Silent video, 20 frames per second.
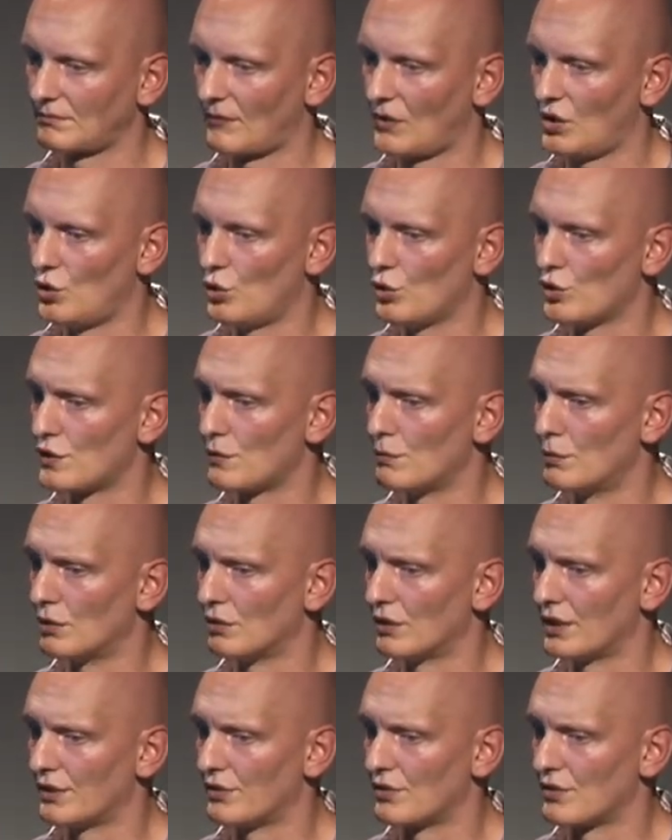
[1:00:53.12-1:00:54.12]

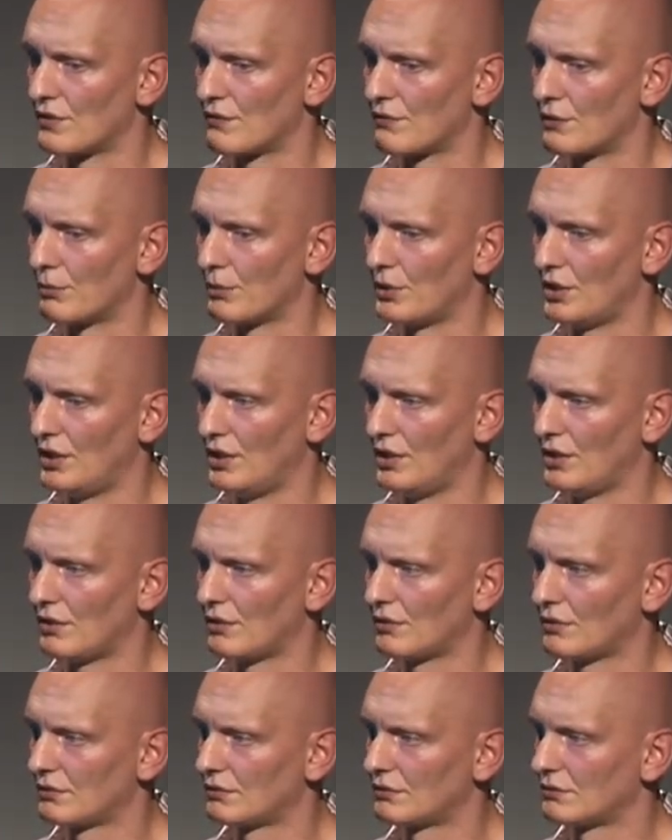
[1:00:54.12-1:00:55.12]
usable address from
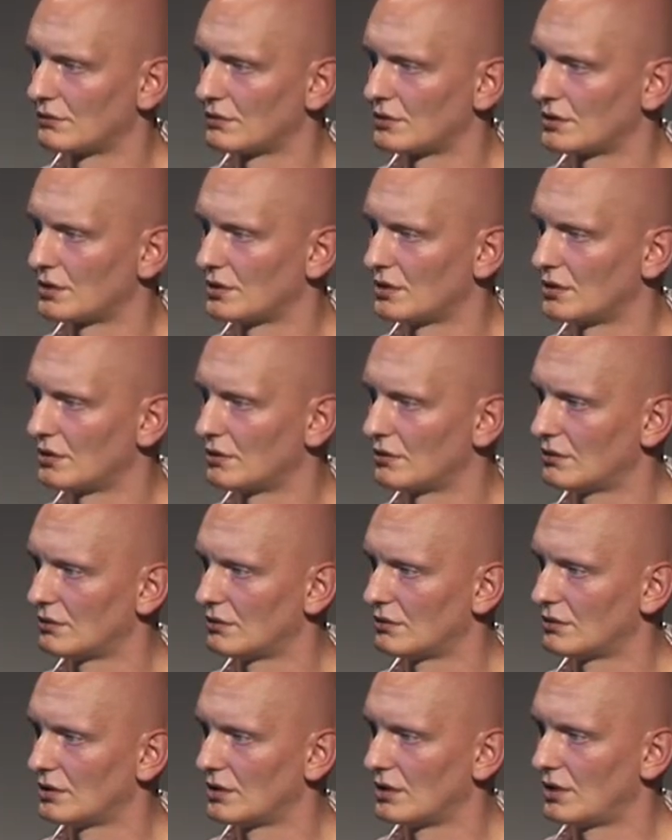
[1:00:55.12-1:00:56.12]
here,
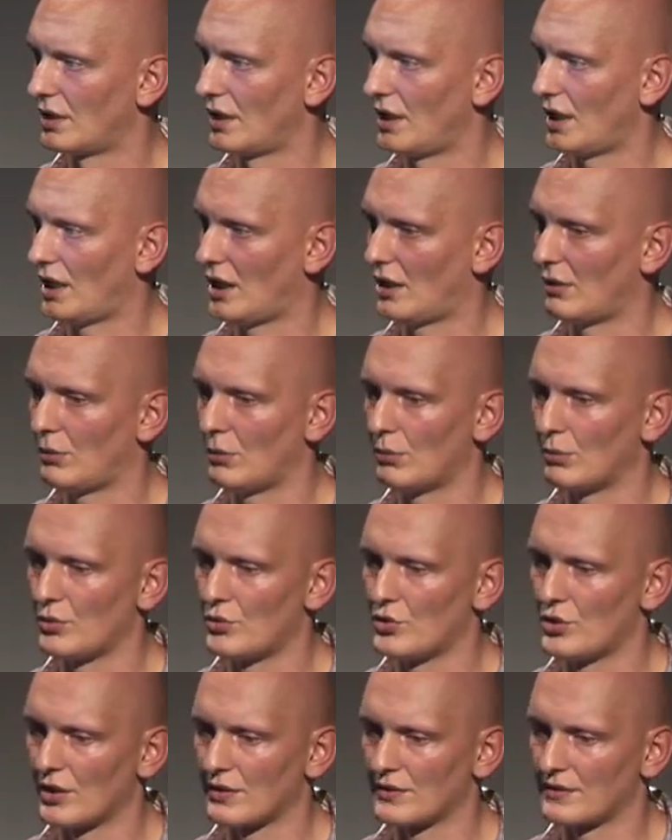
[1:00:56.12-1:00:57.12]
and we
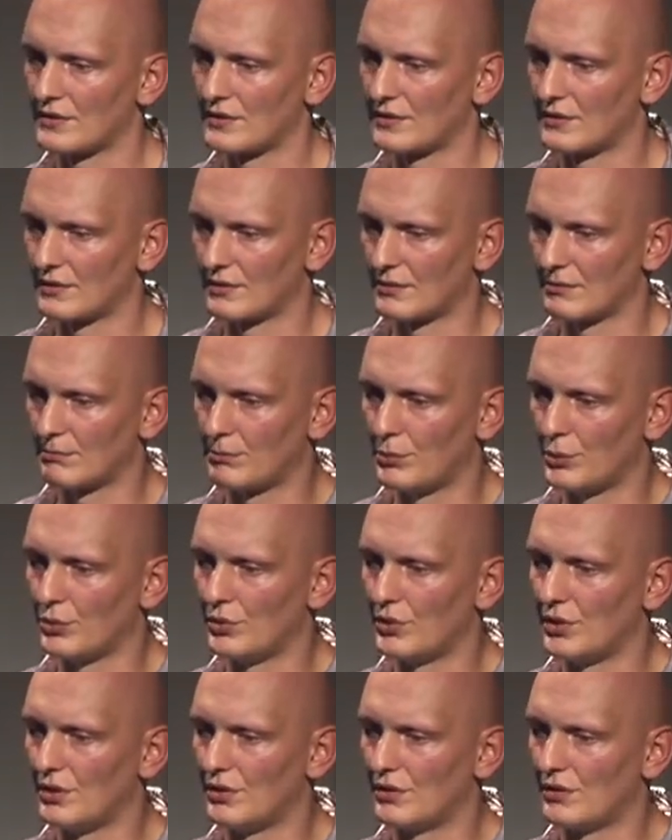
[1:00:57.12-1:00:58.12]
will just
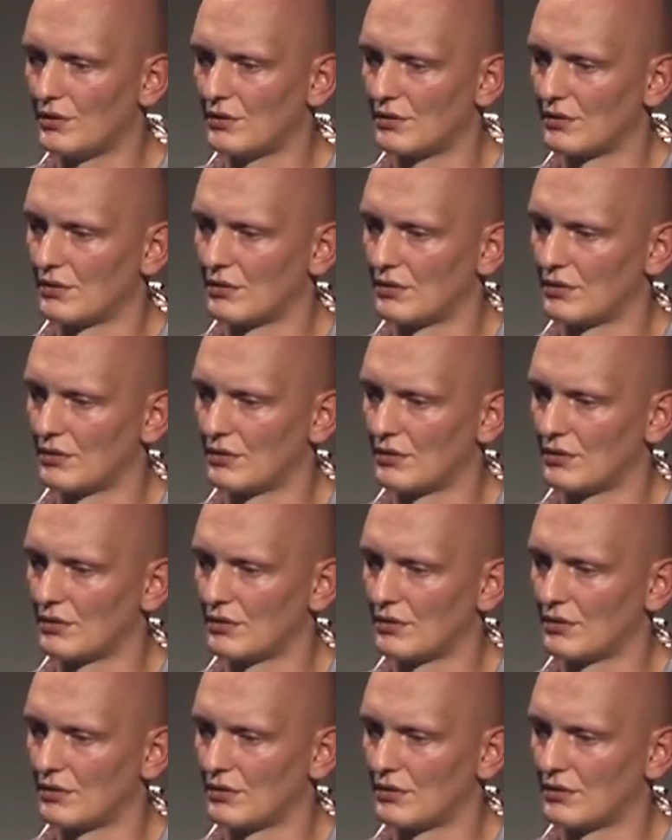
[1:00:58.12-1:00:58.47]
put it